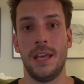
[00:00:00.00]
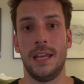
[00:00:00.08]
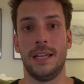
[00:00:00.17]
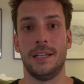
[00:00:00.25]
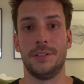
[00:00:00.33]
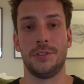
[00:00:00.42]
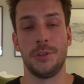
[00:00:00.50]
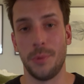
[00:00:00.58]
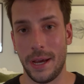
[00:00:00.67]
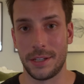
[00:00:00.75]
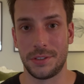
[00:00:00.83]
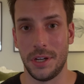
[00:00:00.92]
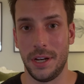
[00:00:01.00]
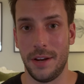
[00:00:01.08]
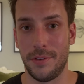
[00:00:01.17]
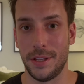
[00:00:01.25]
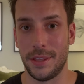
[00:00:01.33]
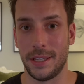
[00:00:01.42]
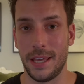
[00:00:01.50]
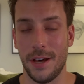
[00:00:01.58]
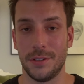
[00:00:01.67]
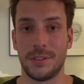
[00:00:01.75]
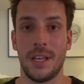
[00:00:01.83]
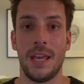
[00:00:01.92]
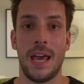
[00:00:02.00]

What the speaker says: and 2x on everything else